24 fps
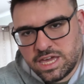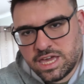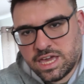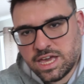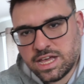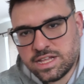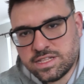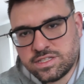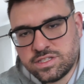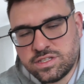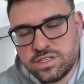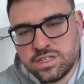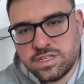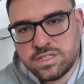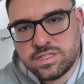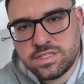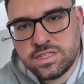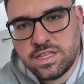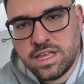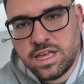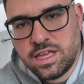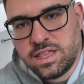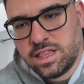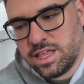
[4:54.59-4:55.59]
kit to this
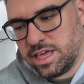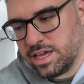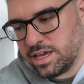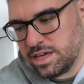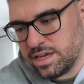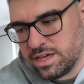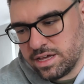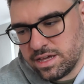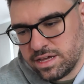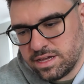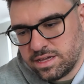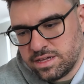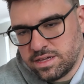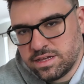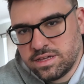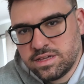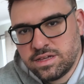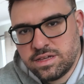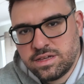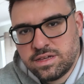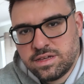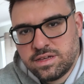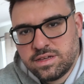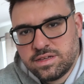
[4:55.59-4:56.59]
thing, like a
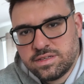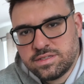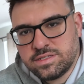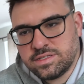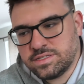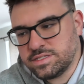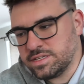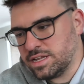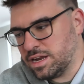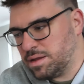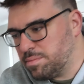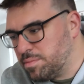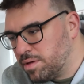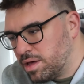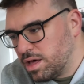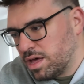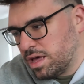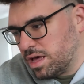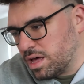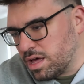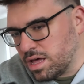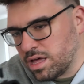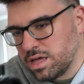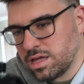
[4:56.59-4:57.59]

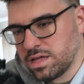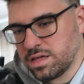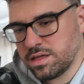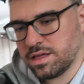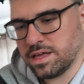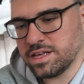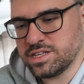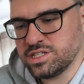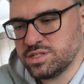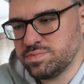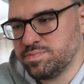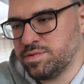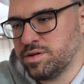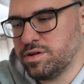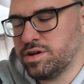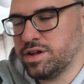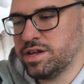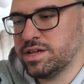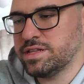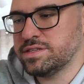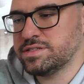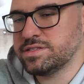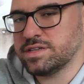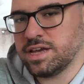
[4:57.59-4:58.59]
cinema
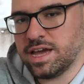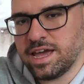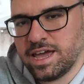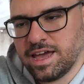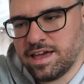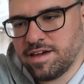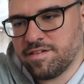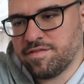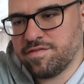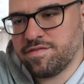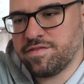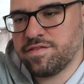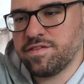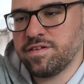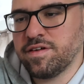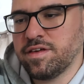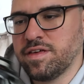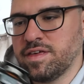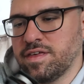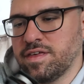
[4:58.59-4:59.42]
experience, I have